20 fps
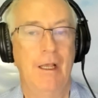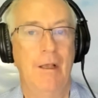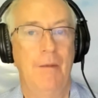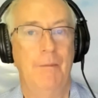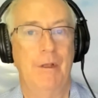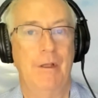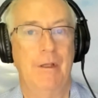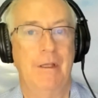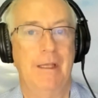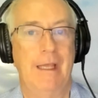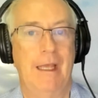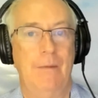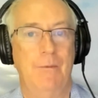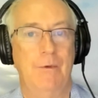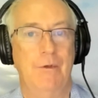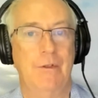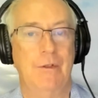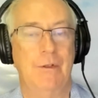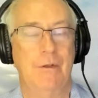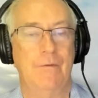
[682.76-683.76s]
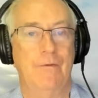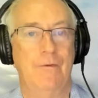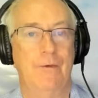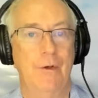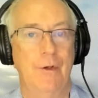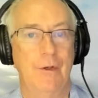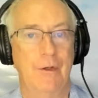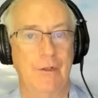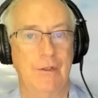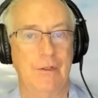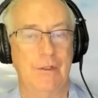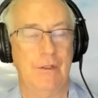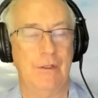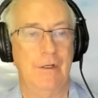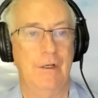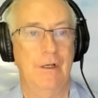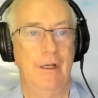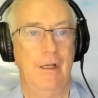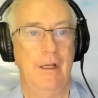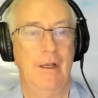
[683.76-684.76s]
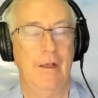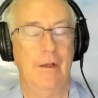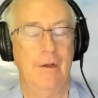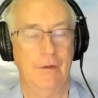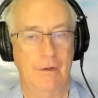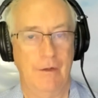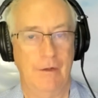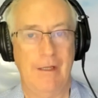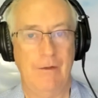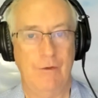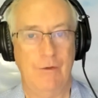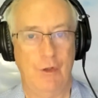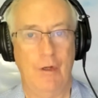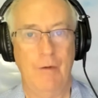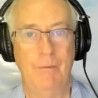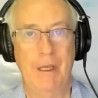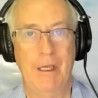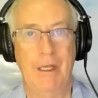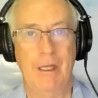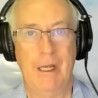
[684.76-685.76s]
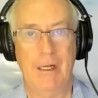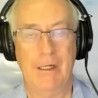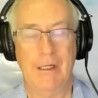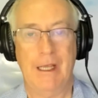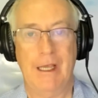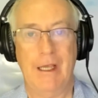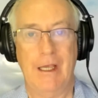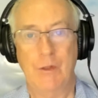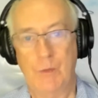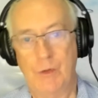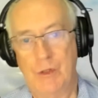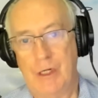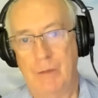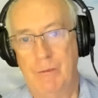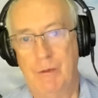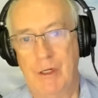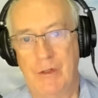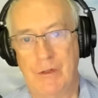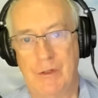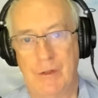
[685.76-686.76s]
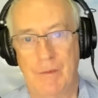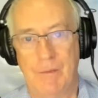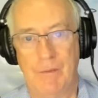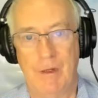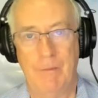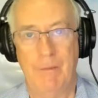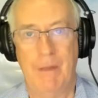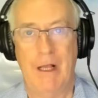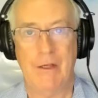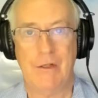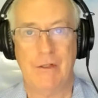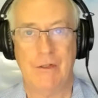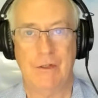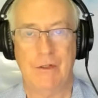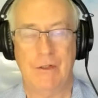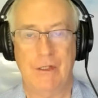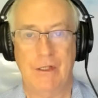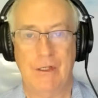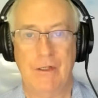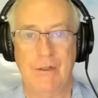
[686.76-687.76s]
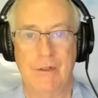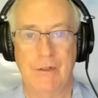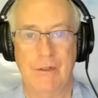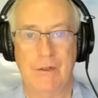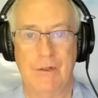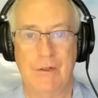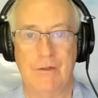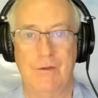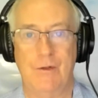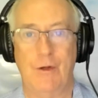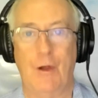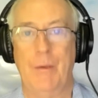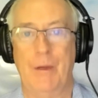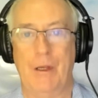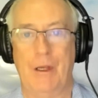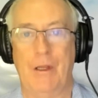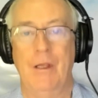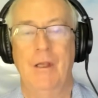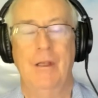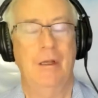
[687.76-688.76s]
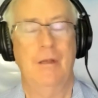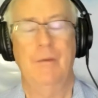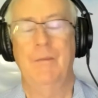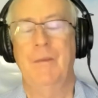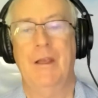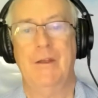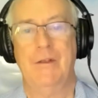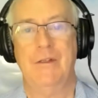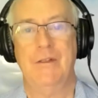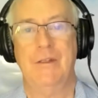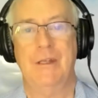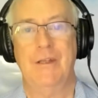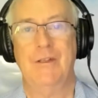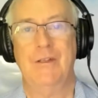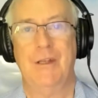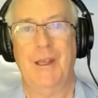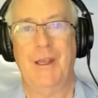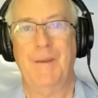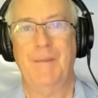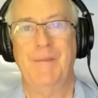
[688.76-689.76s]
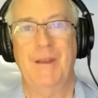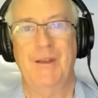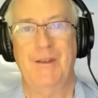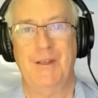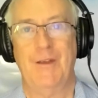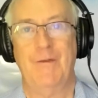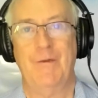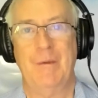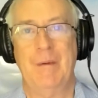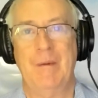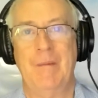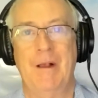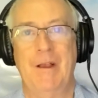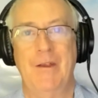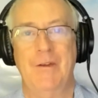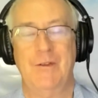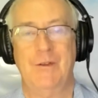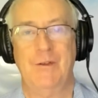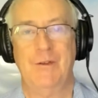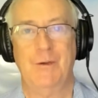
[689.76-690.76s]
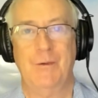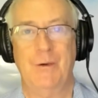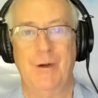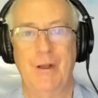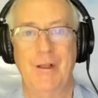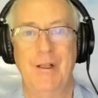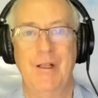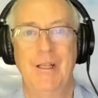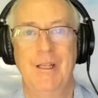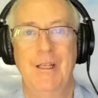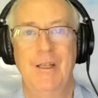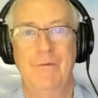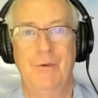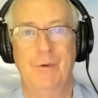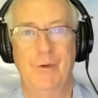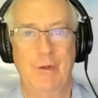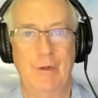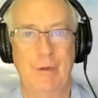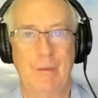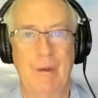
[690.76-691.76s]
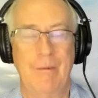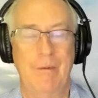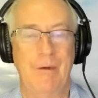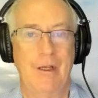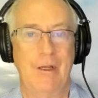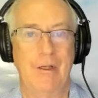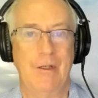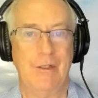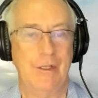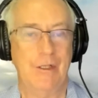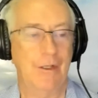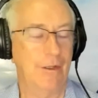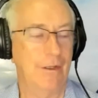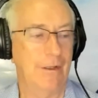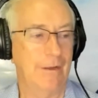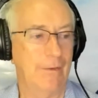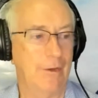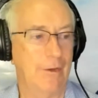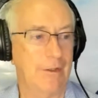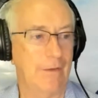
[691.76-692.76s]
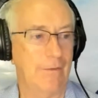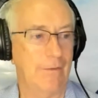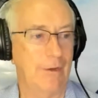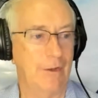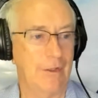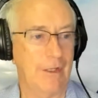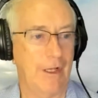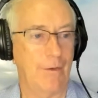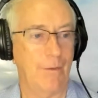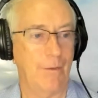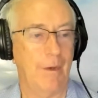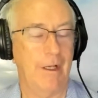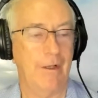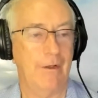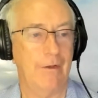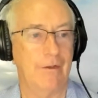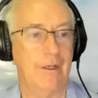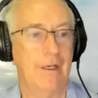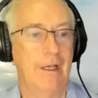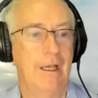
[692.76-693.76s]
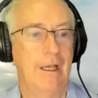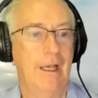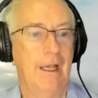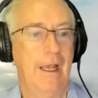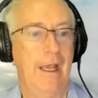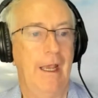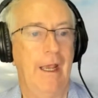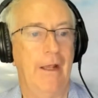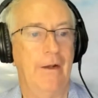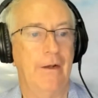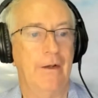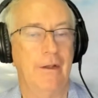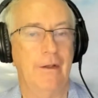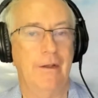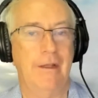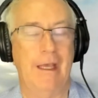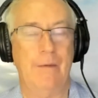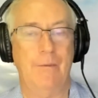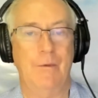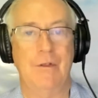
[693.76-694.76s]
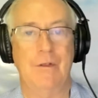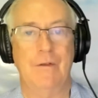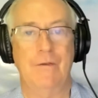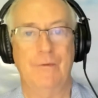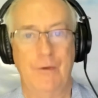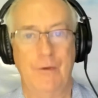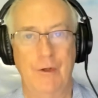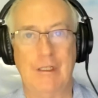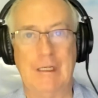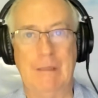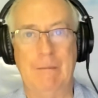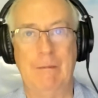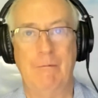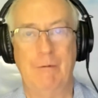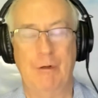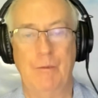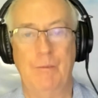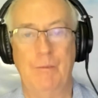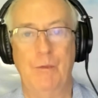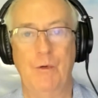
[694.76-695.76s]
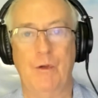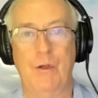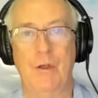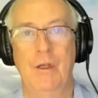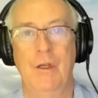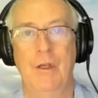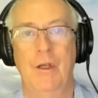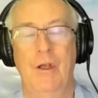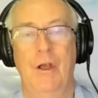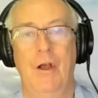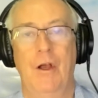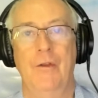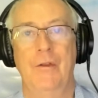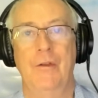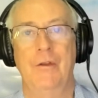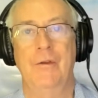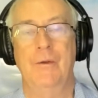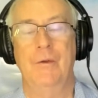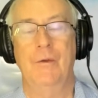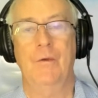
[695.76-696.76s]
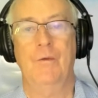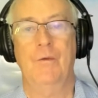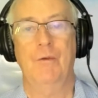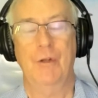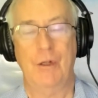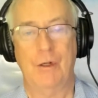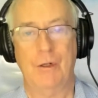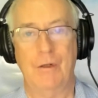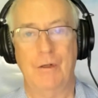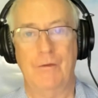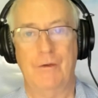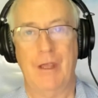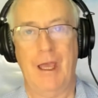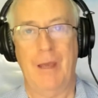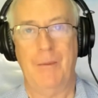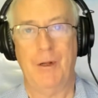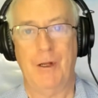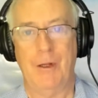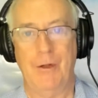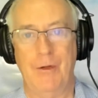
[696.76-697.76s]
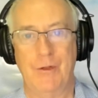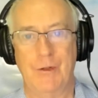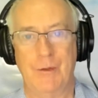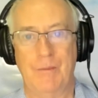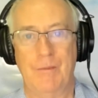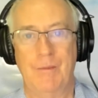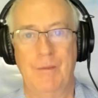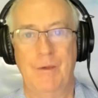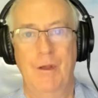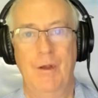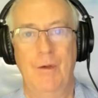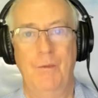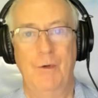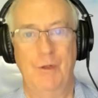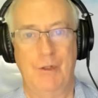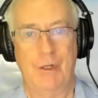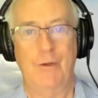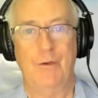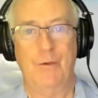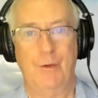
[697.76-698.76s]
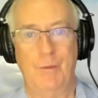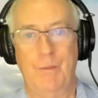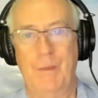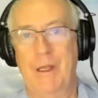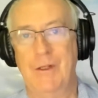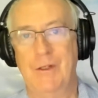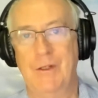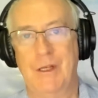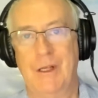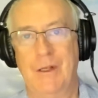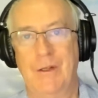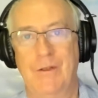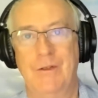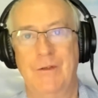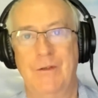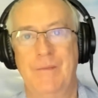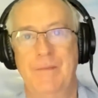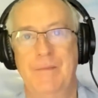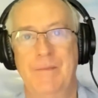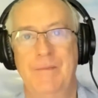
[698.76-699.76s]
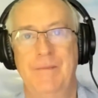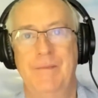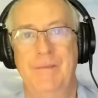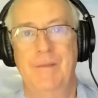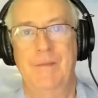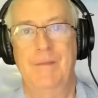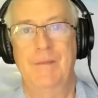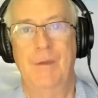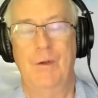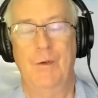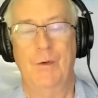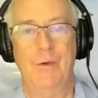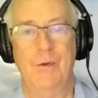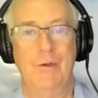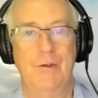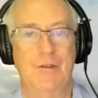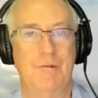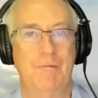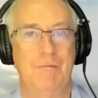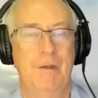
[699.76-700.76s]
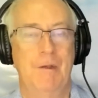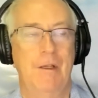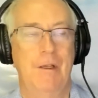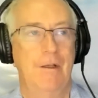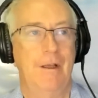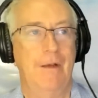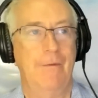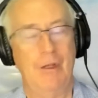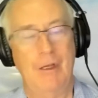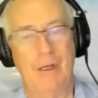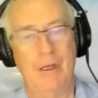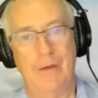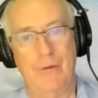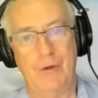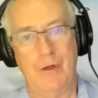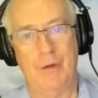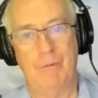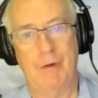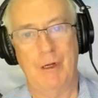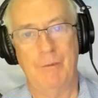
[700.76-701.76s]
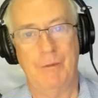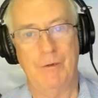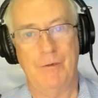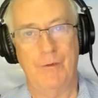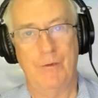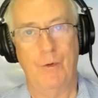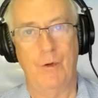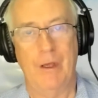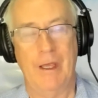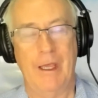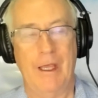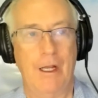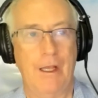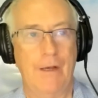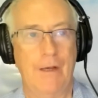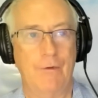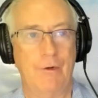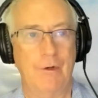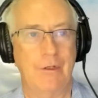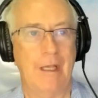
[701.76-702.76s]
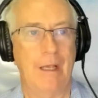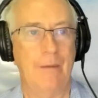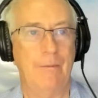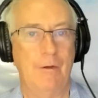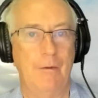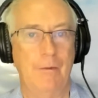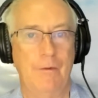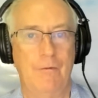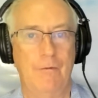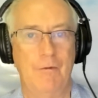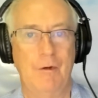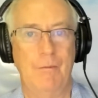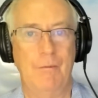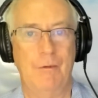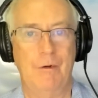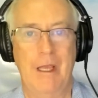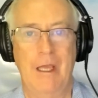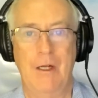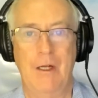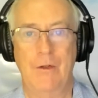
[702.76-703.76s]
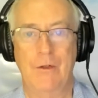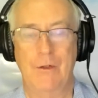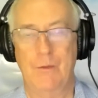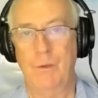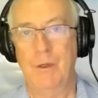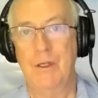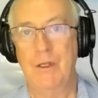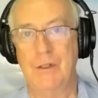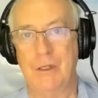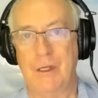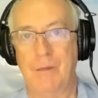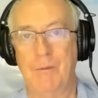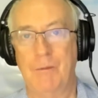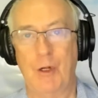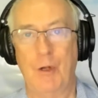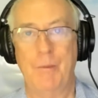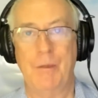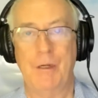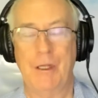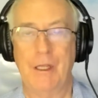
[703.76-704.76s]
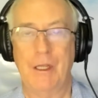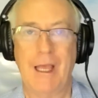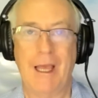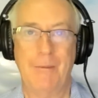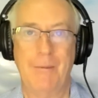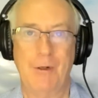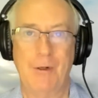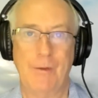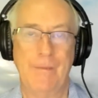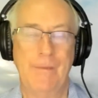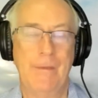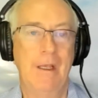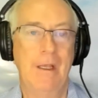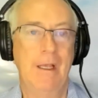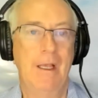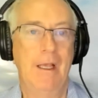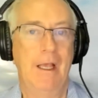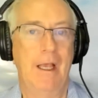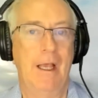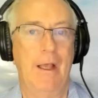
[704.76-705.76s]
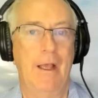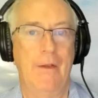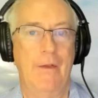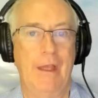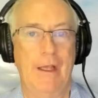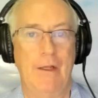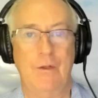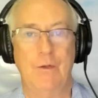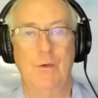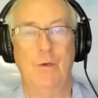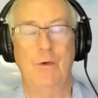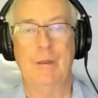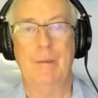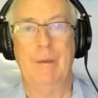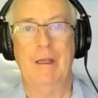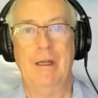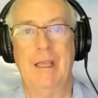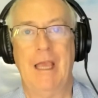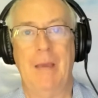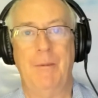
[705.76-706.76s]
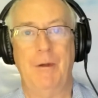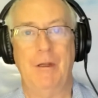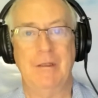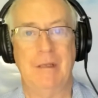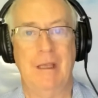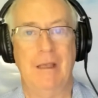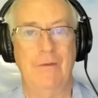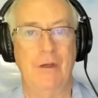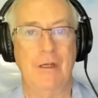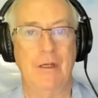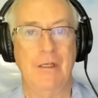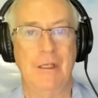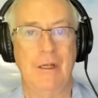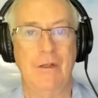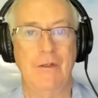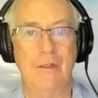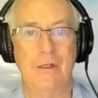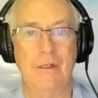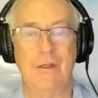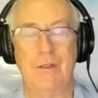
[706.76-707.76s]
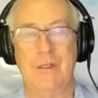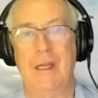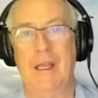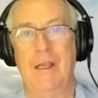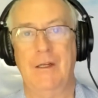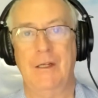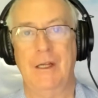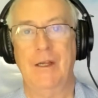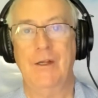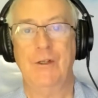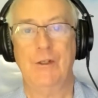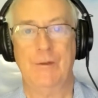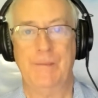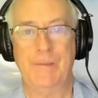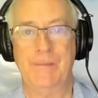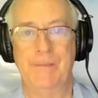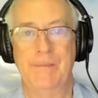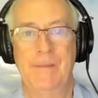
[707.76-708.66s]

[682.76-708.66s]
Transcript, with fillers: But that was the first uh, John Maynard Keynes, which I read as a, a master's thesis topic, no, master's essay, essay from a master's degree before doing my PhD at the University of New South Wales. And that was the first time I'd read a book on critical of capitalism, which I thought made sense, because everything I've read beforehand, like for example, if you read Baran and Sweezy, Monopoly Capital, uh, that talked about capitalism having a tendency to stagnation.